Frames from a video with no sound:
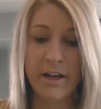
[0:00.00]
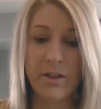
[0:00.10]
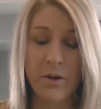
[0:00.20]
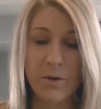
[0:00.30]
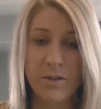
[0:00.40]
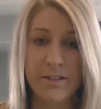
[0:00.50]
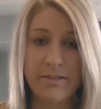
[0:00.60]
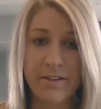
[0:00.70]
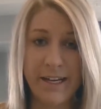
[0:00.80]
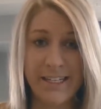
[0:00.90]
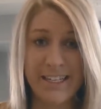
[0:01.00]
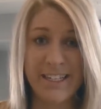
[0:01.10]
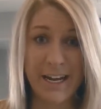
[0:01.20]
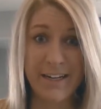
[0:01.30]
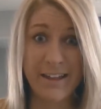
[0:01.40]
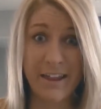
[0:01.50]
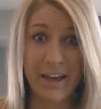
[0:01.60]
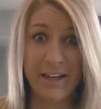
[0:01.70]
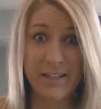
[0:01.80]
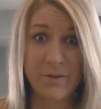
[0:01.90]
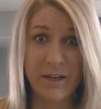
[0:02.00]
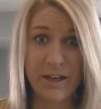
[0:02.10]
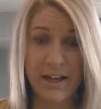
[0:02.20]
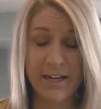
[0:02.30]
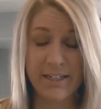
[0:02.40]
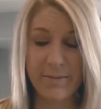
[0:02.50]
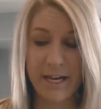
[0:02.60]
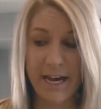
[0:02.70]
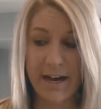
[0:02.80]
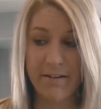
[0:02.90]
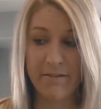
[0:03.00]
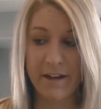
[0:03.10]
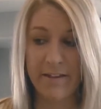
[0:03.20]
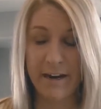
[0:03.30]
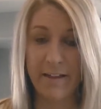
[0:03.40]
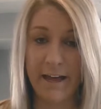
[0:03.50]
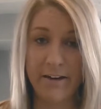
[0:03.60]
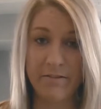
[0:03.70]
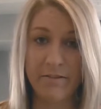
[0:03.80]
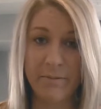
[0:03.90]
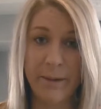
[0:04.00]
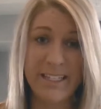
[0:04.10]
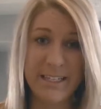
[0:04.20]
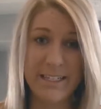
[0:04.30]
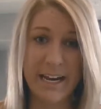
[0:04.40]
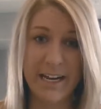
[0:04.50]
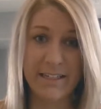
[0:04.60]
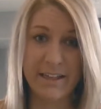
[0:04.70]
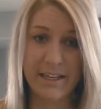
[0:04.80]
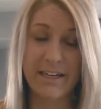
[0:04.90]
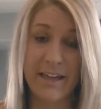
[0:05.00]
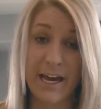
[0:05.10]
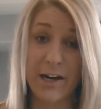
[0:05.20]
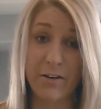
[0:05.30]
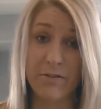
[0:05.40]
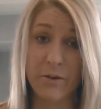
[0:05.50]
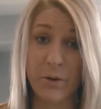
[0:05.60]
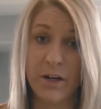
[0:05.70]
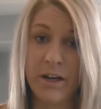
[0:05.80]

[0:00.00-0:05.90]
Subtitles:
those fancy scent things we a lot of times have, and then a lot of pesticides and things like that in our food.